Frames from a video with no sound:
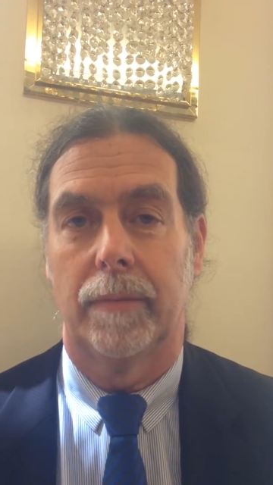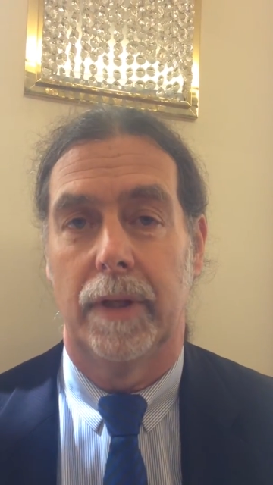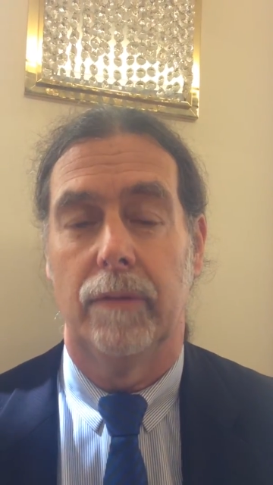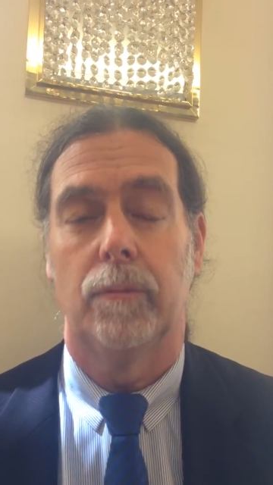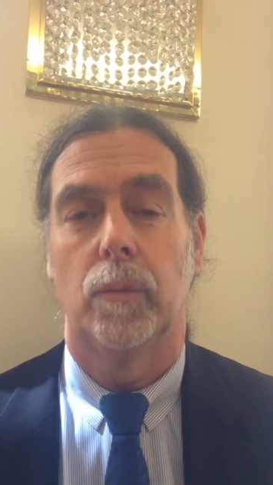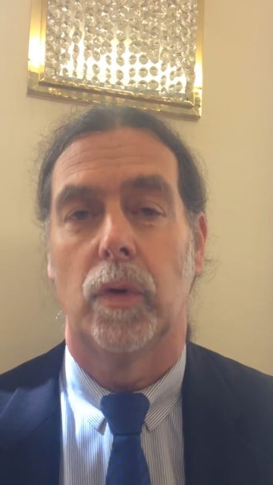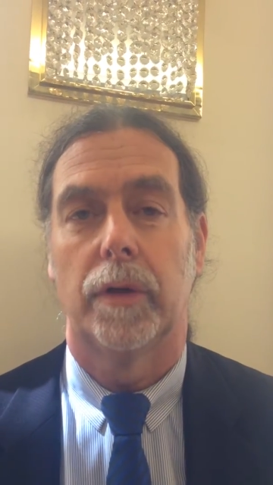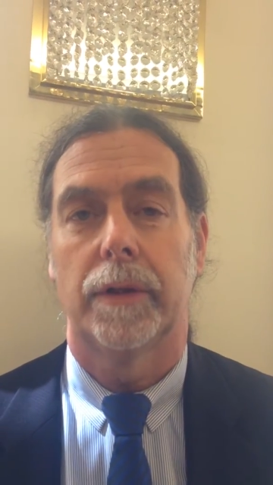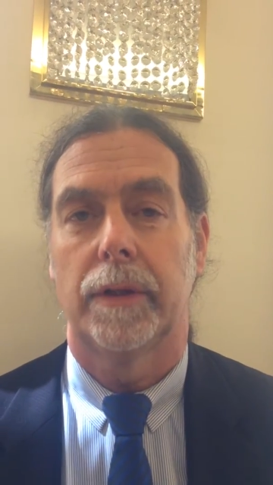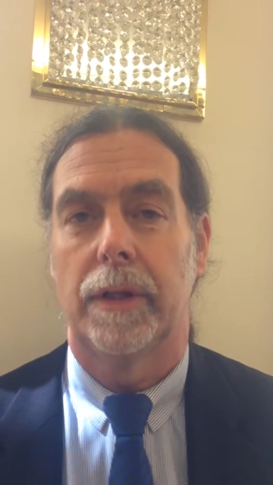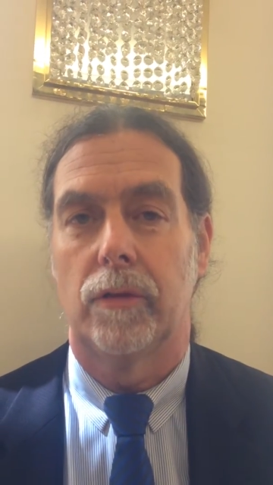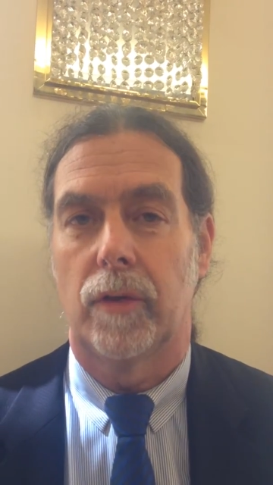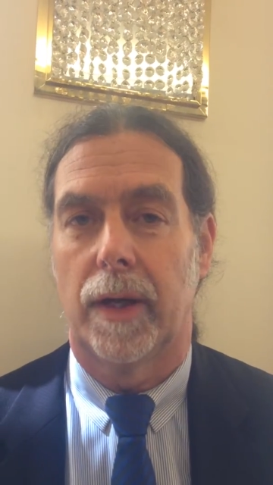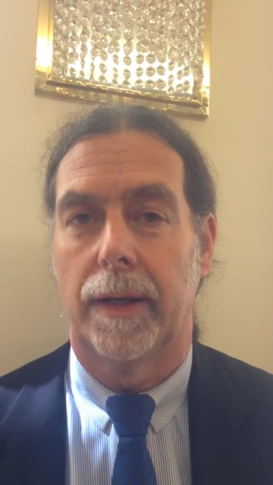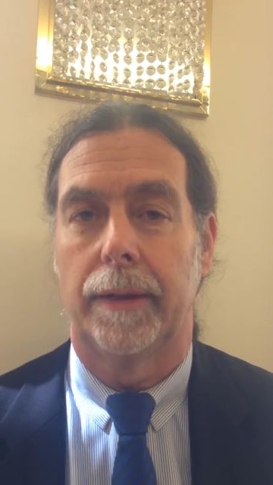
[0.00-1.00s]
even more than
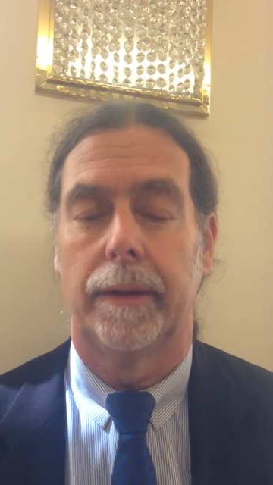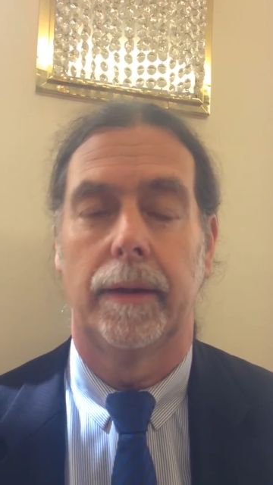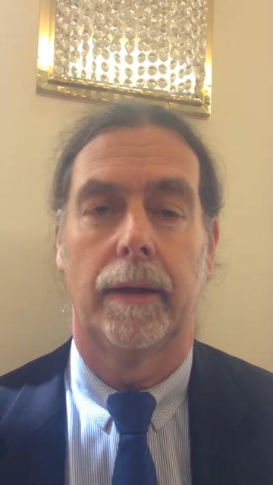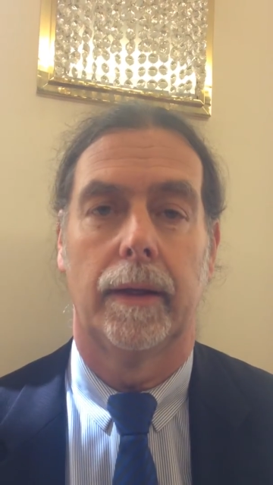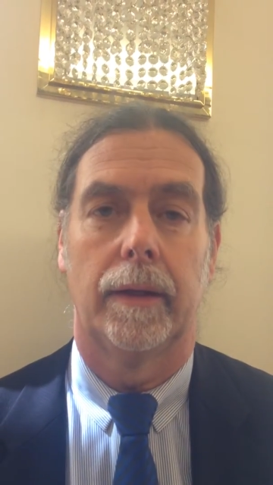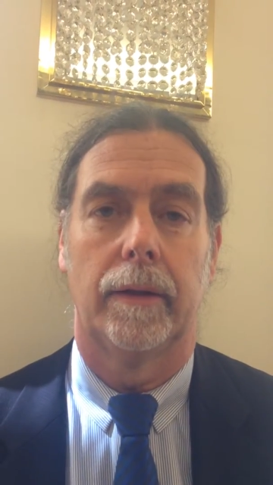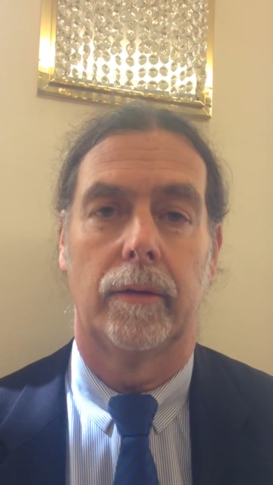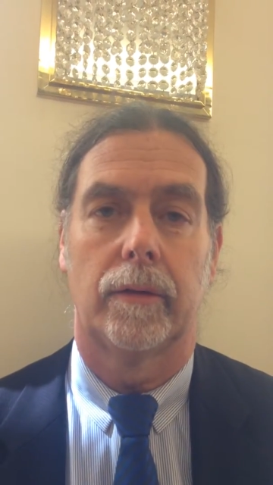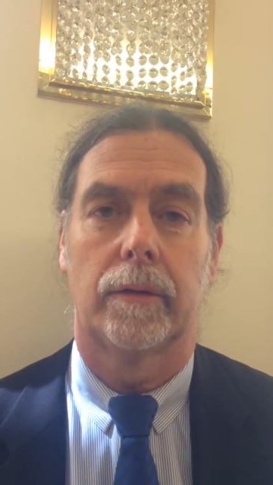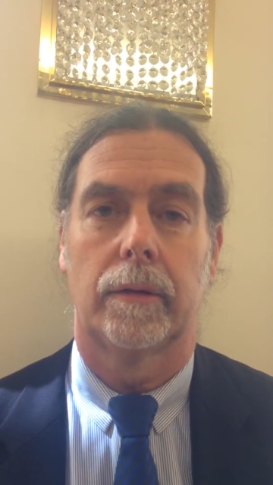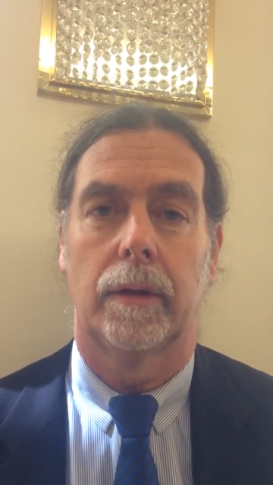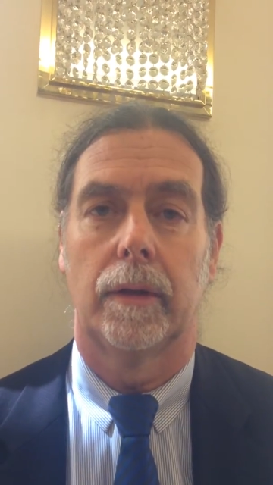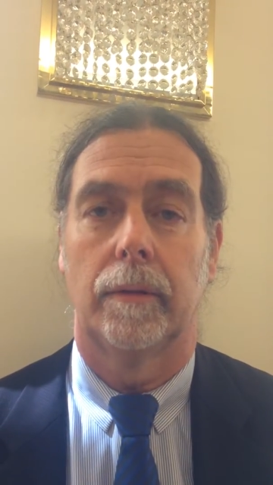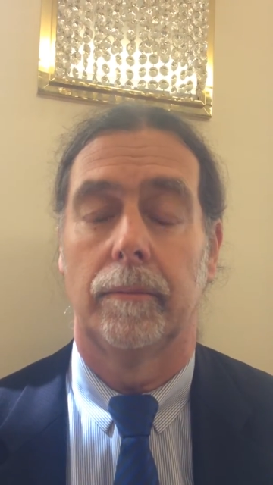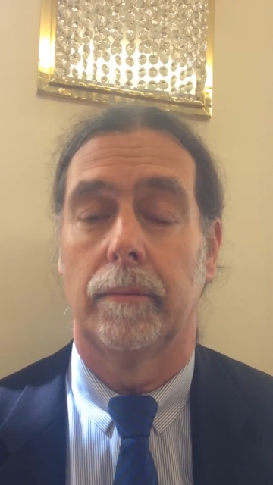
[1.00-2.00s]
Iran and
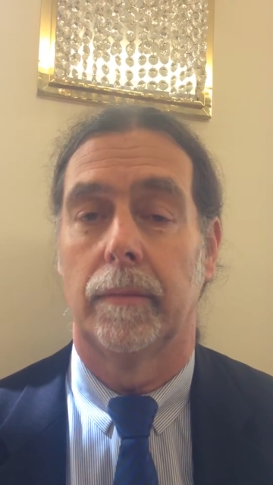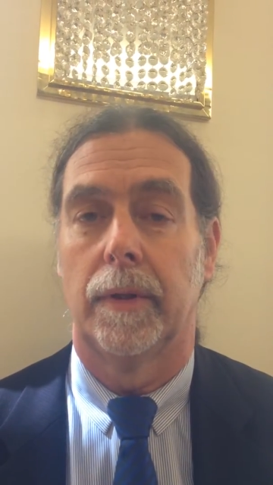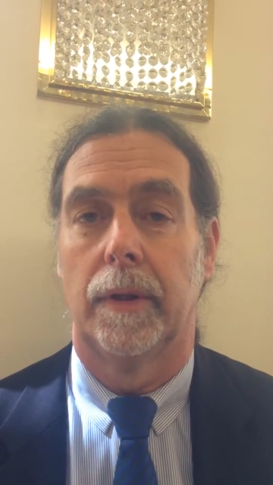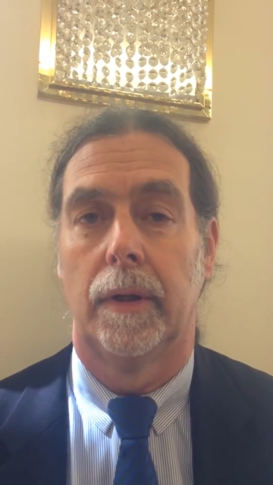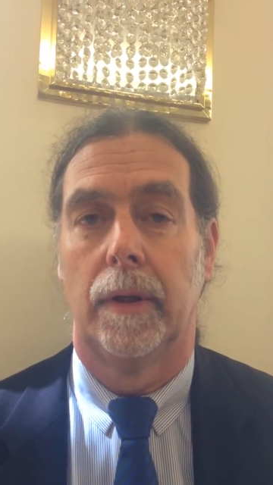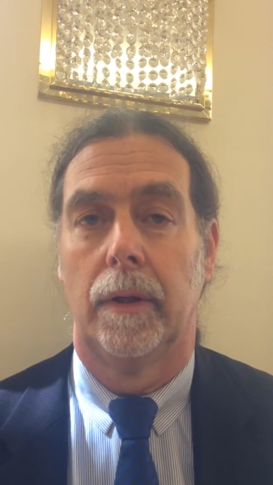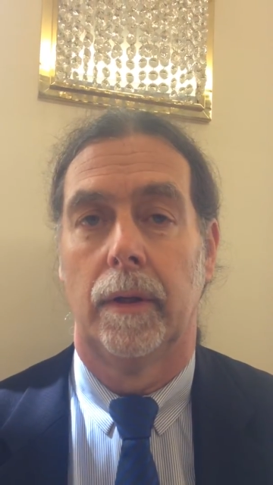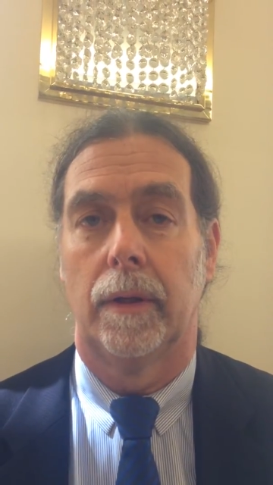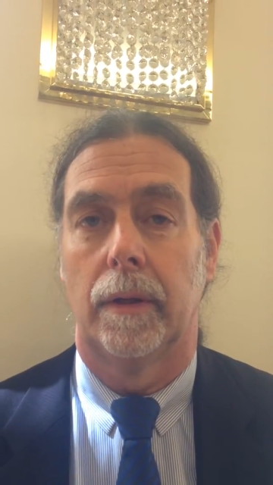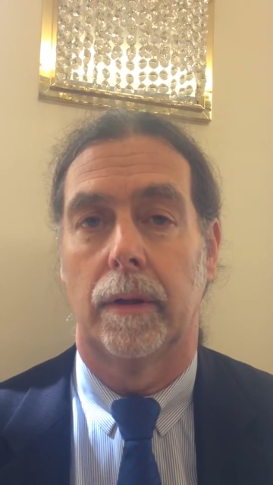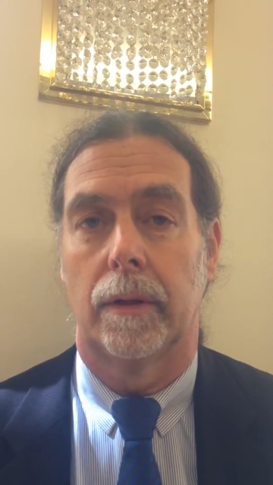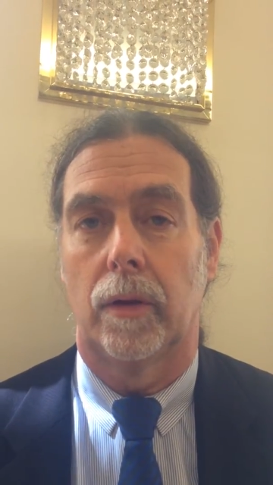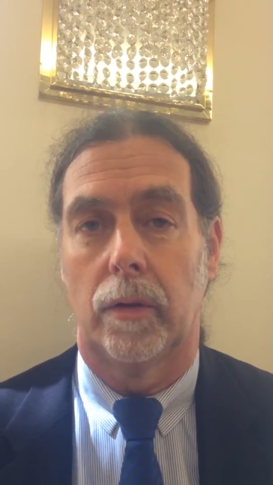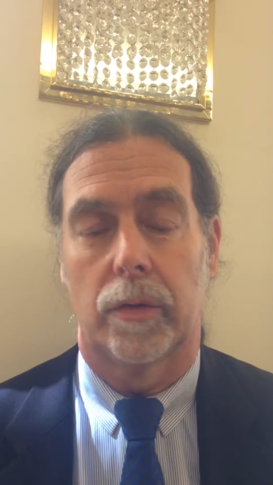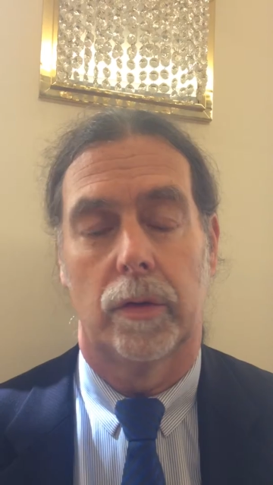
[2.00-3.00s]

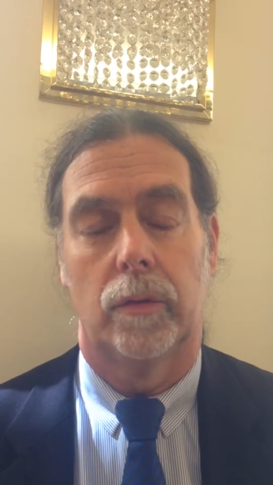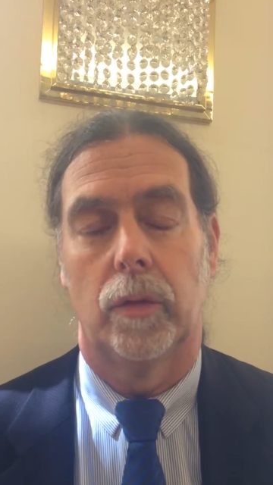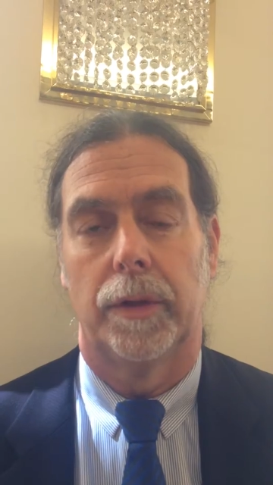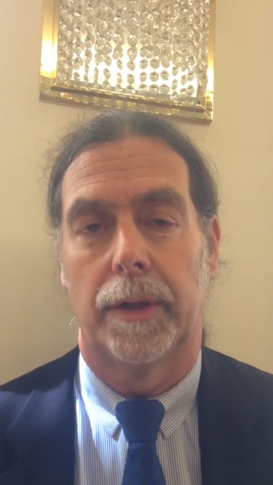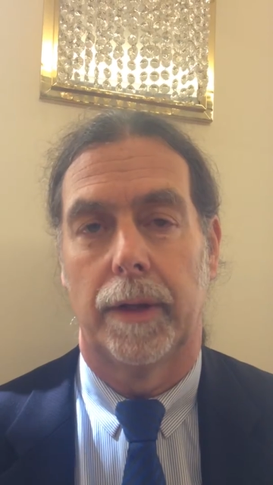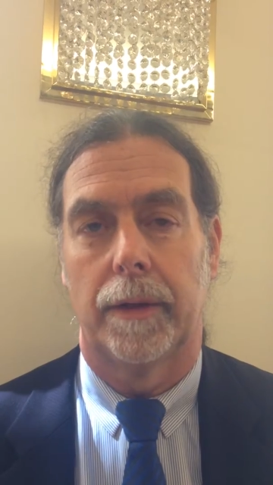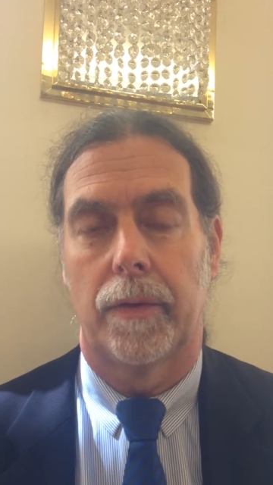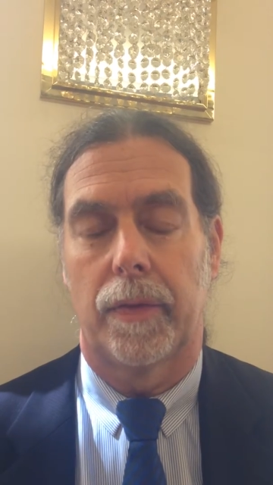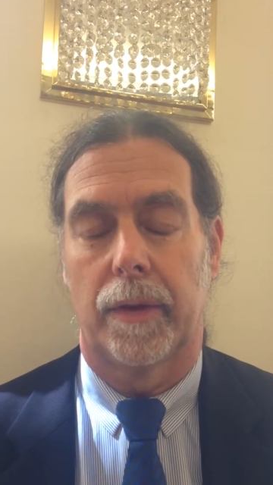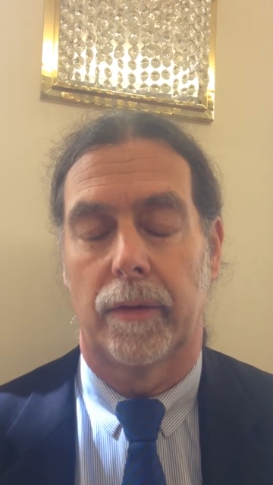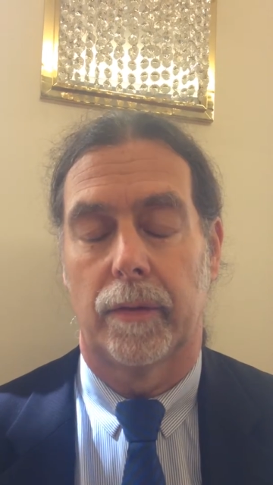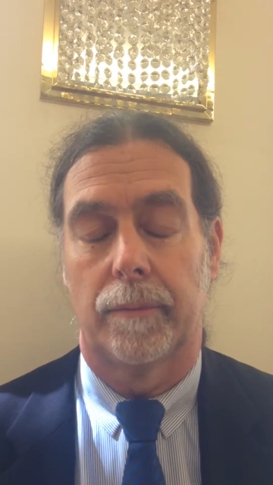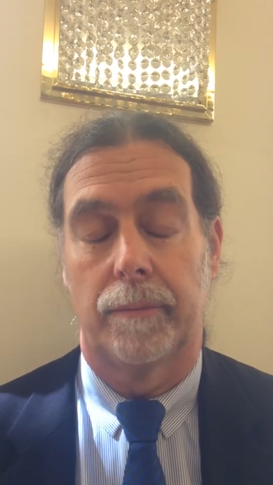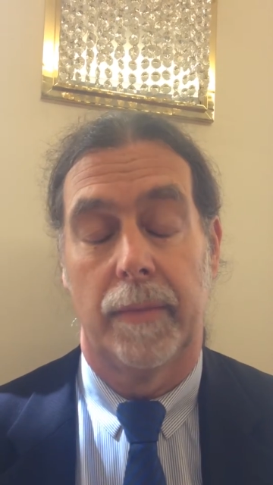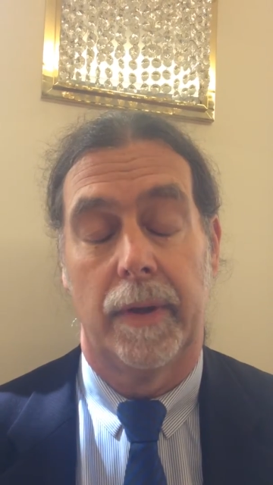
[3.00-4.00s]
Kosovo and other
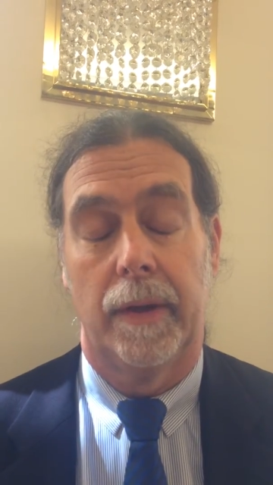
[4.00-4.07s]
things.